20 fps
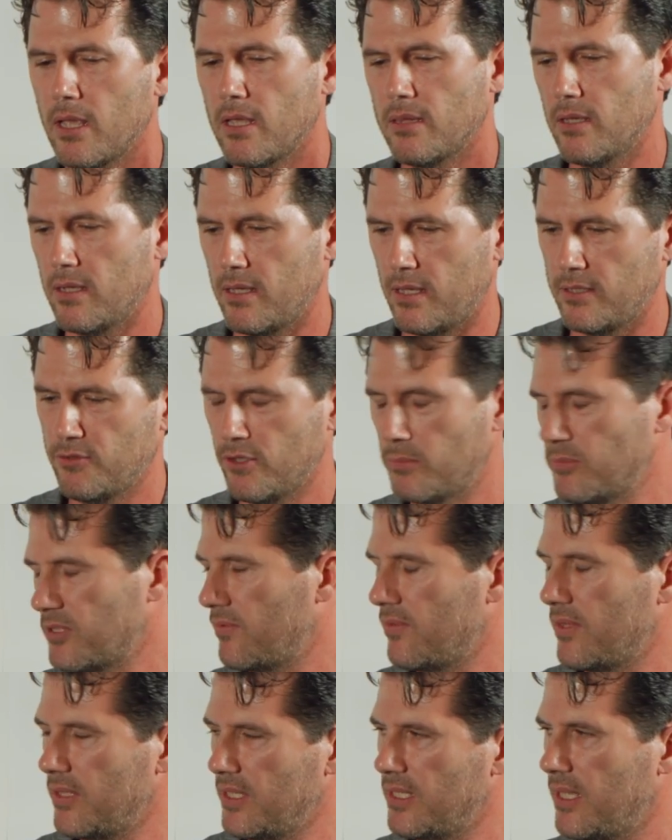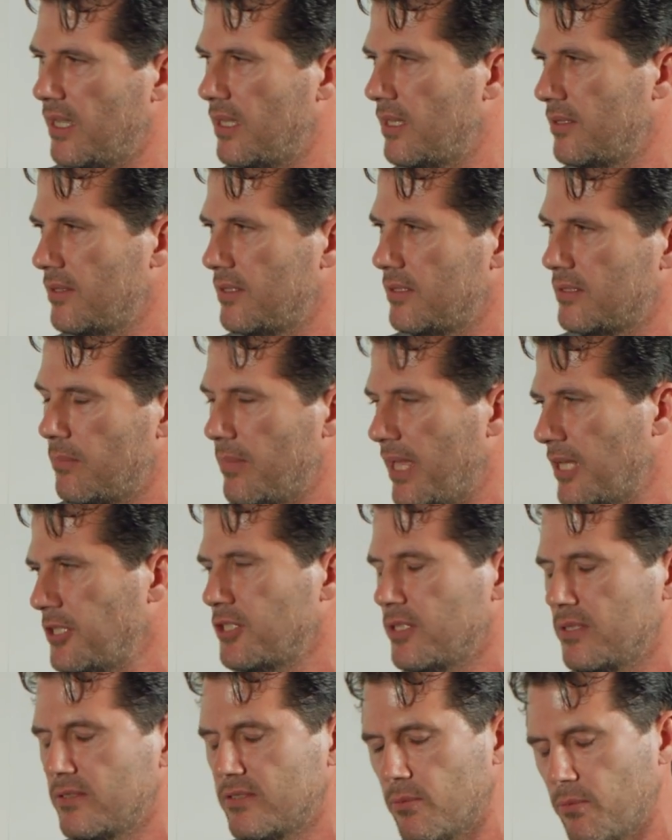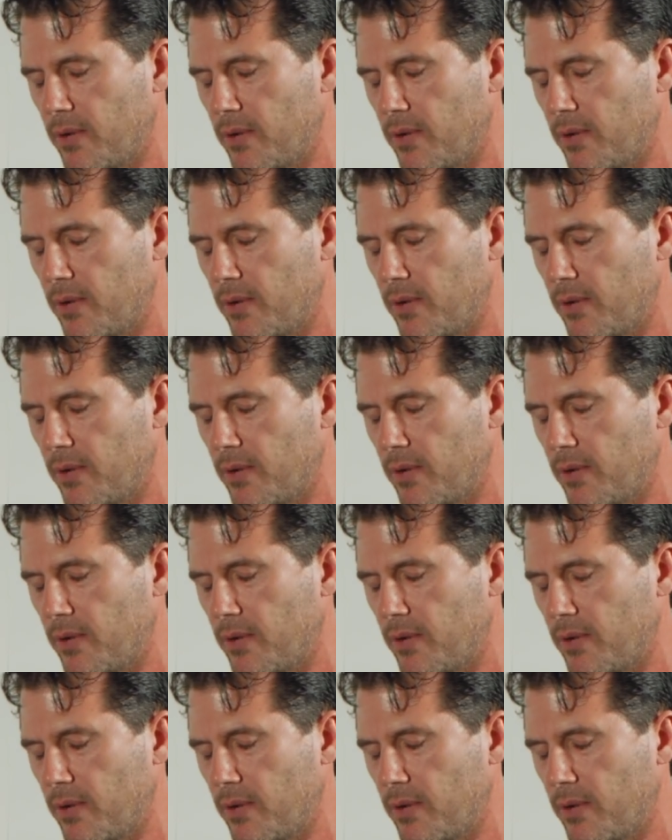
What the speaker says: In terms of the dimensions, the